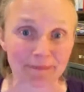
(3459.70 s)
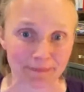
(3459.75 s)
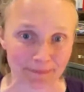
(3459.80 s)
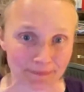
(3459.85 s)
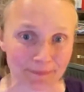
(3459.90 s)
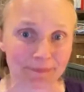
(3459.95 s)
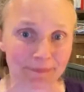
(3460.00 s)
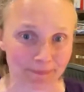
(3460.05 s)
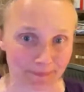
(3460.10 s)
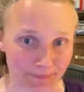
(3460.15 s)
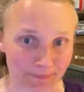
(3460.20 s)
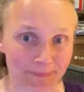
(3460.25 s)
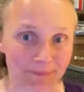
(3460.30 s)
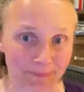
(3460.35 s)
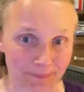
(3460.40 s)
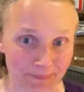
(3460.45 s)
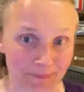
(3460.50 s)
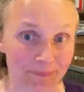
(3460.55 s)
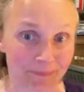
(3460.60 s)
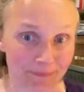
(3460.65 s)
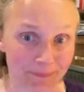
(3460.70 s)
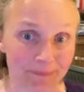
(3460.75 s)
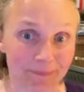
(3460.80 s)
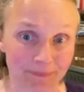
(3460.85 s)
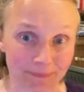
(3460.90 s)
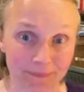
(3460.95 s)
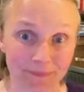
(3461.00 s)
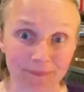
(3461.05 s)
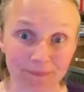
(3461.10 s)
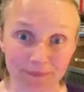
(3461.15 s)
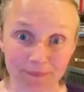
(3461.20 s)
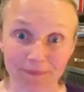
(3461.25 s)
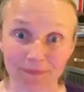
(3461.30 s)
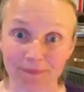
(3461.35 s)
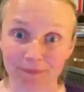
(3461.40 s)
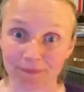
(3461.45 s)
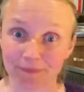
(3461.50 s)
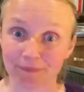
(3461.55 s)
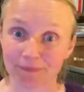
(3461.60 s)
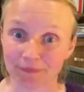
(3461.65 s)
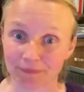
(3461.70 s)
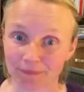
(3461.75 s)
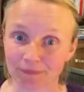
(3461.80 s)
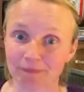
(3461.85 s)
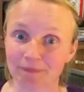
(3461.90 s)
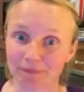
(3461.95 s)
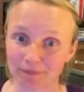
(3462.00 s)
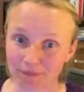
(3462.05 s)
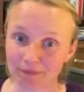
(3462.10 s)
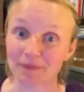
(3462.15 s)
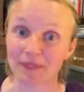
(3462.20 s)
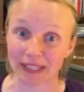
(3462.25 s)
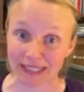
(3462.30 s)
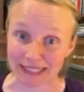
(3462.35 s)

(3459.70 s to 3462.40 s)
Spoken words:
And is that fusion power?